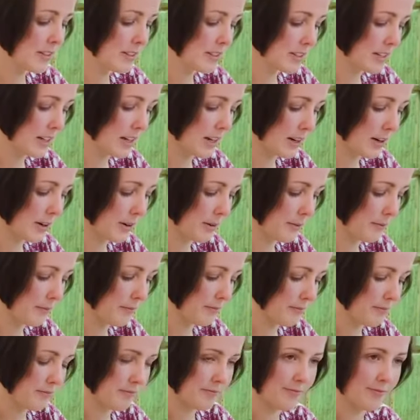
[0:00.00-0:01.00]
So
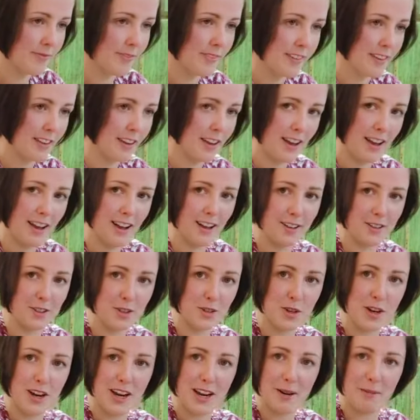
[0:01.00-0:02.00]
I'll
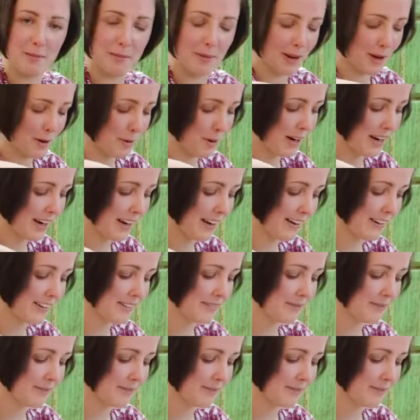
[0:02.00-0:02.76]
try and be quick.